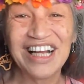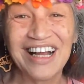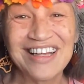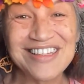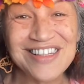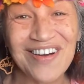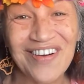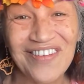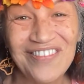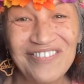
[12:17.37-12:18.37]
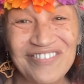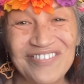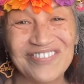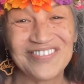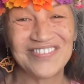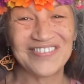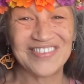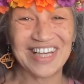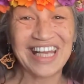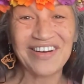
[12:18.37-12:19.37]
So
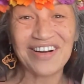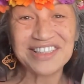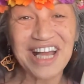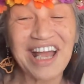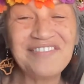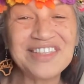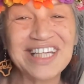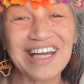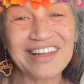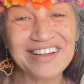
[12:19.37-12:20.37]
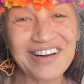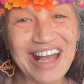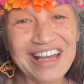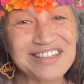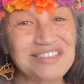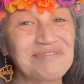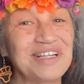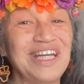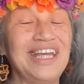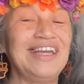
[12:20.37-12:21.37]
in our time together, as
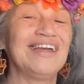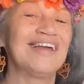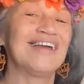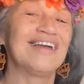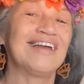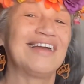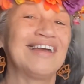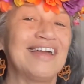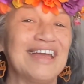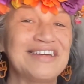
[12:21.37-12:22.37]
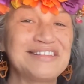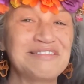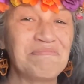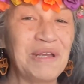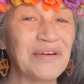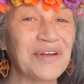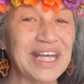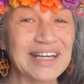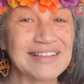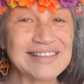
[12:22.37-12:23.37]
we
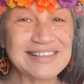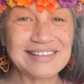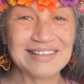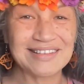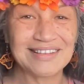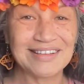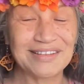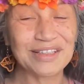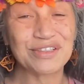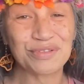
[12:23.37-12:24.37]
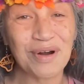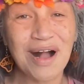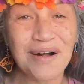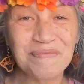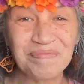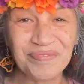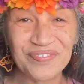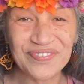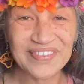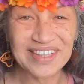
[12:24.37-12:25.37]
experience the drum,
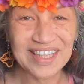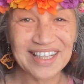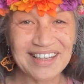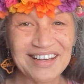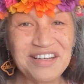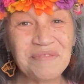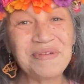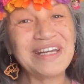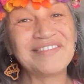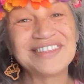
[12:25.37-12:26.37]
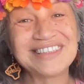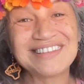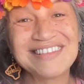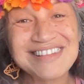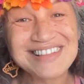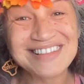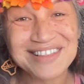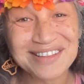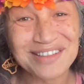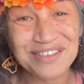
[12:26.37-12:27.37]
you'll be able to listen
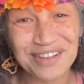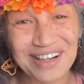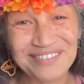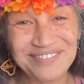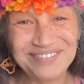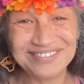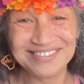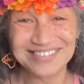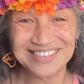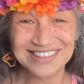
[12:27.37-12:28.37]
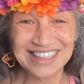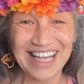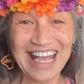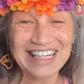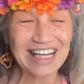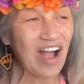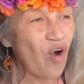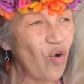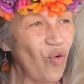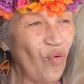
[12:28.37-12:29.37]
to the drum and
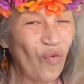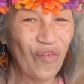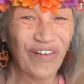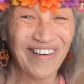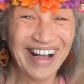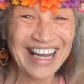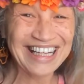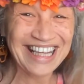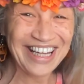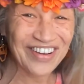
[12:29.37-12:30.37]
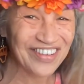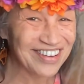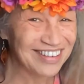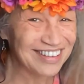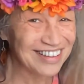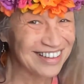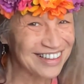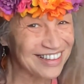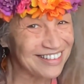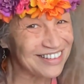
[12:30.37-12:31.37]
hear
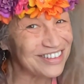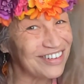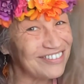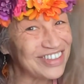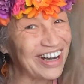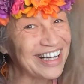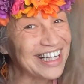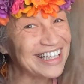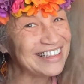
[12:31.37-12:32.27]
the drum talking.